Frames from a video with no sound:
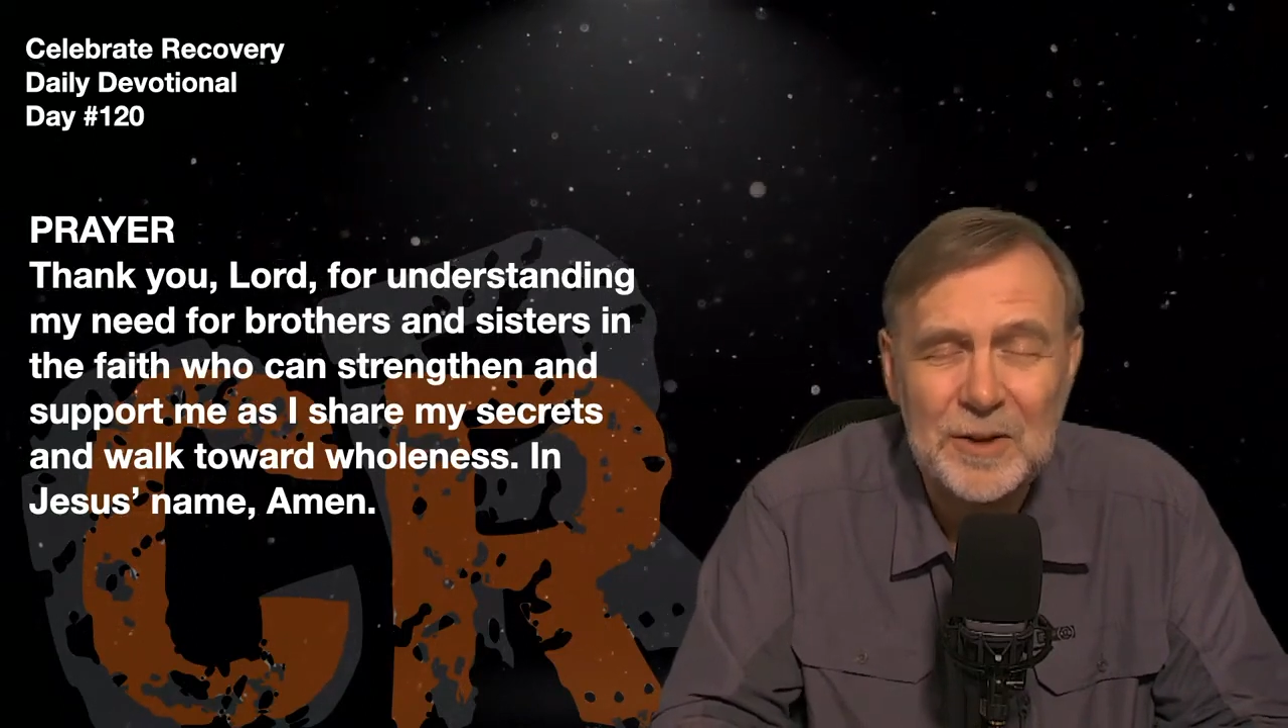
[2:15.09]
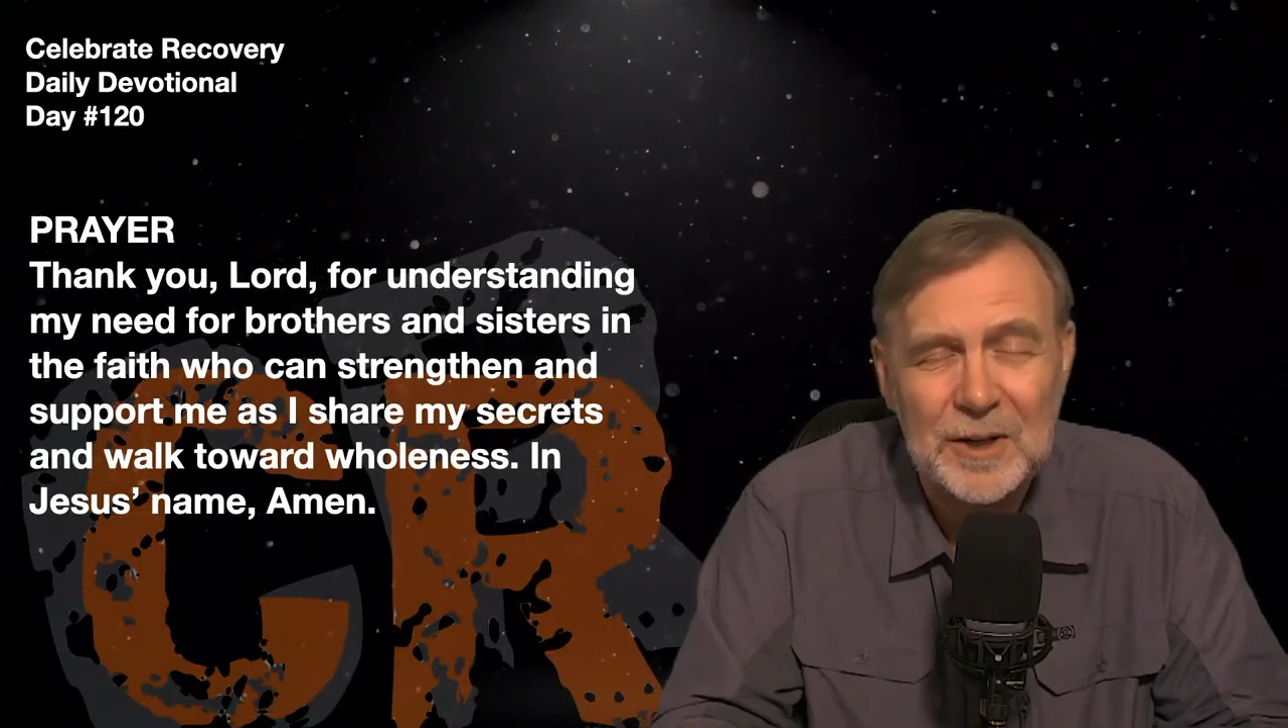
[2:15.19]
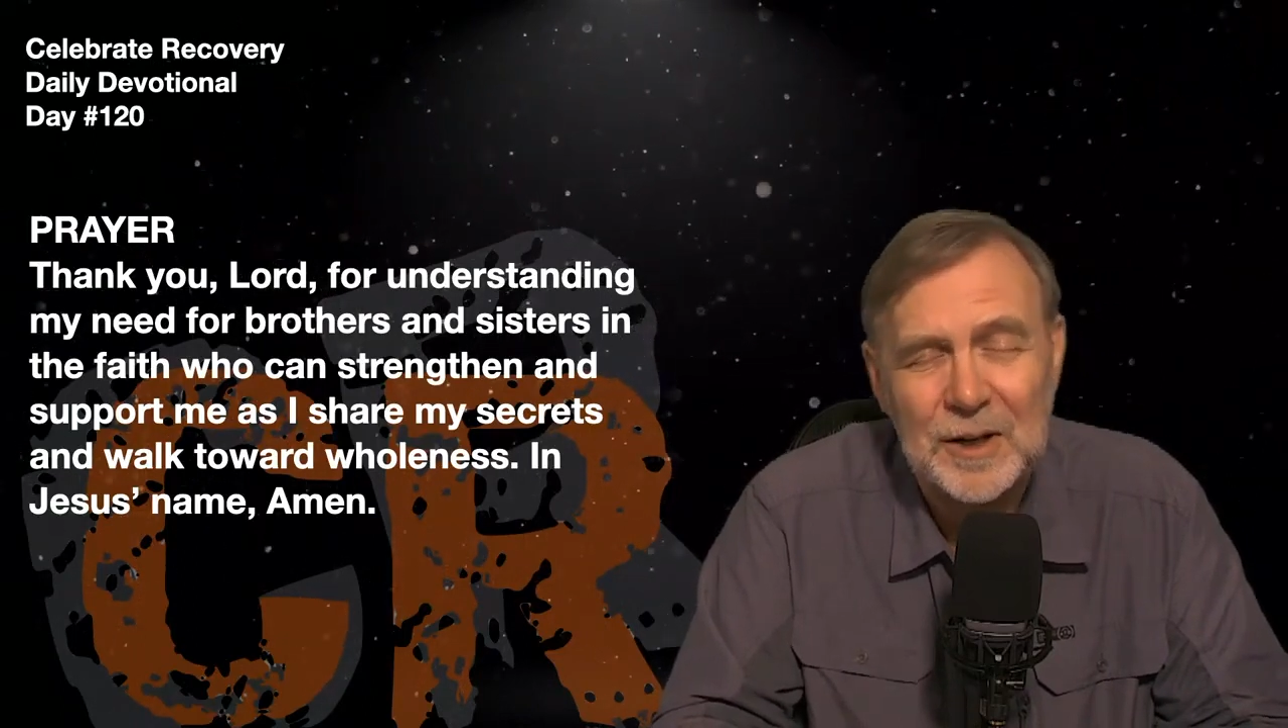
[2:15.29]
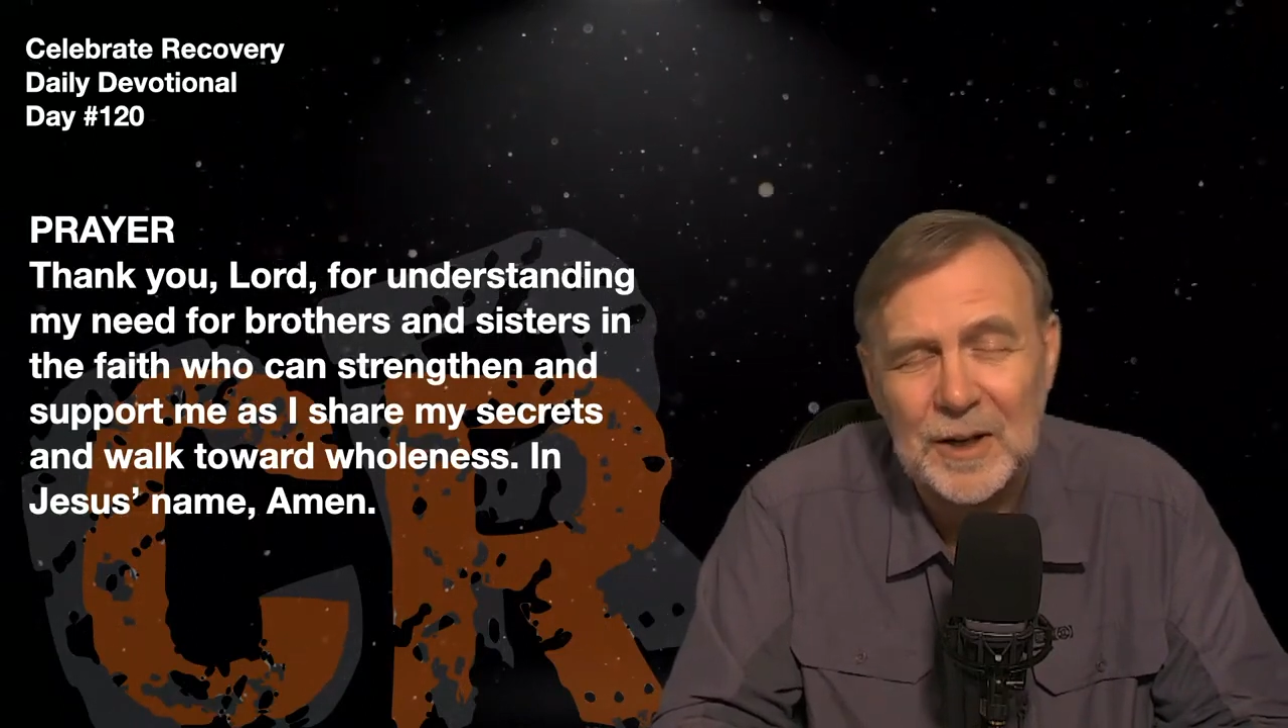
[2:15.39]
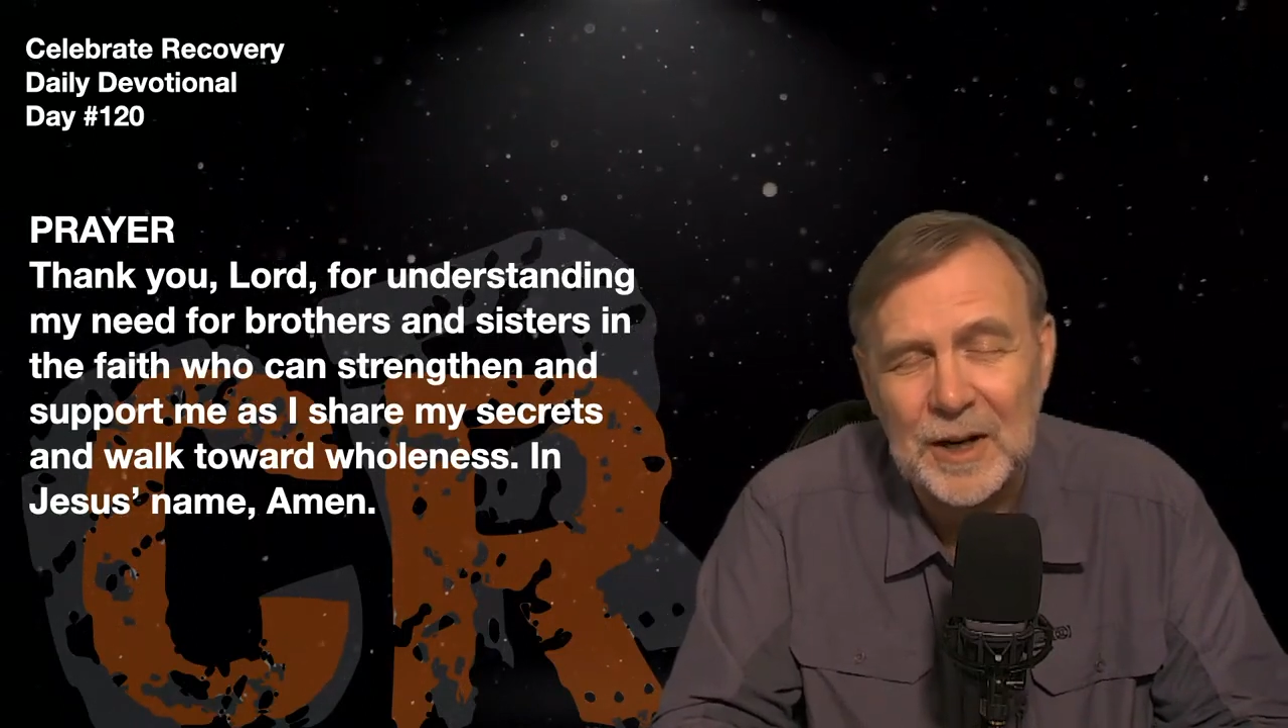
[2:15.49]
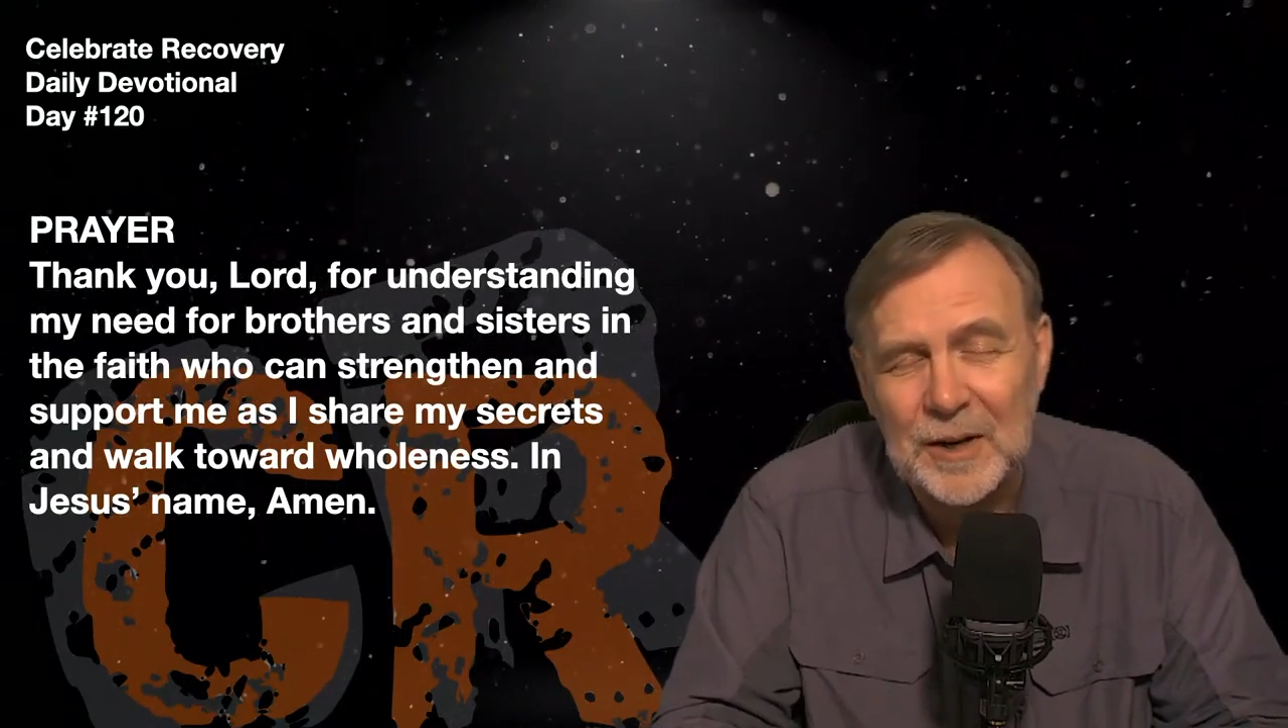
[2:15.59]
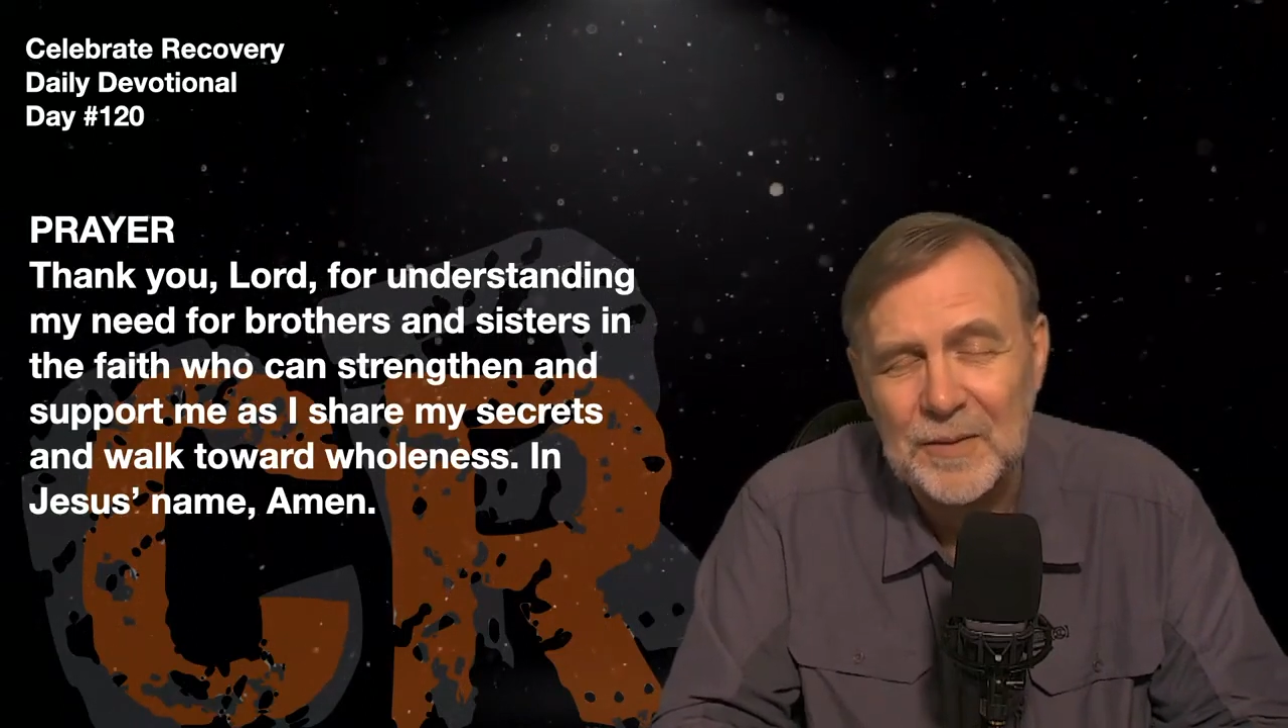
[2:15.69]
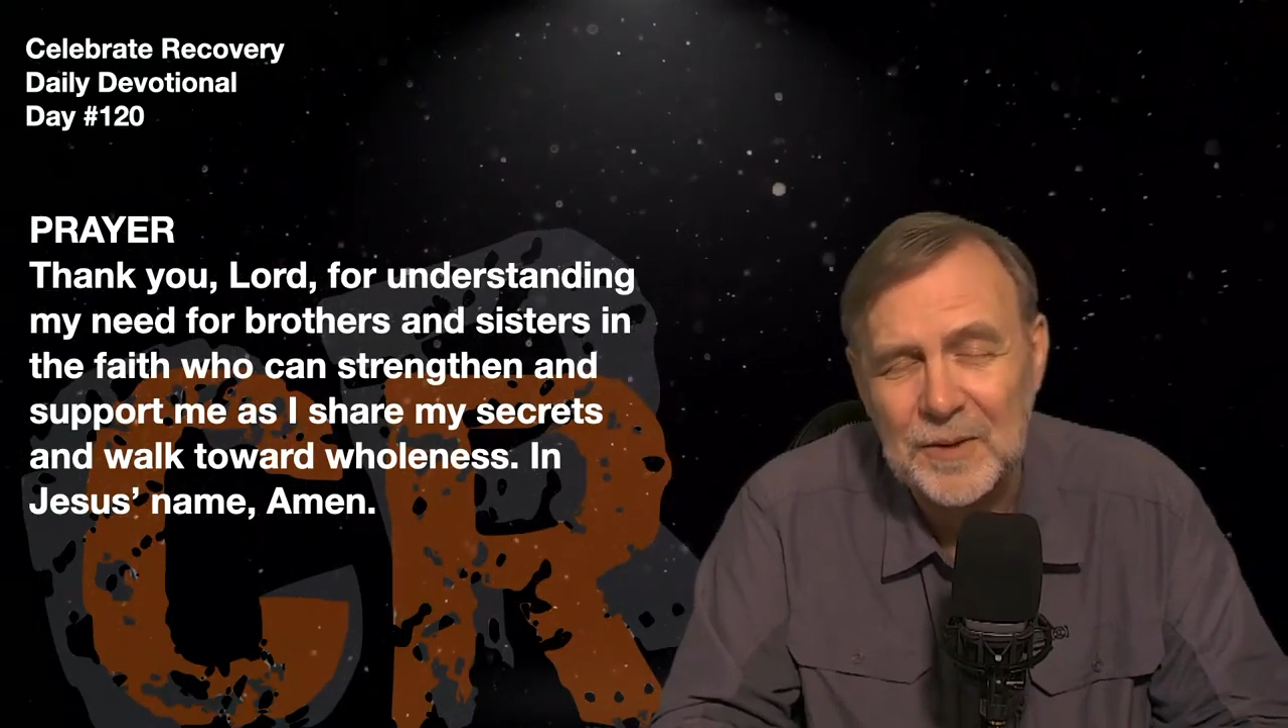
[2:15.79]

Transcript: in our life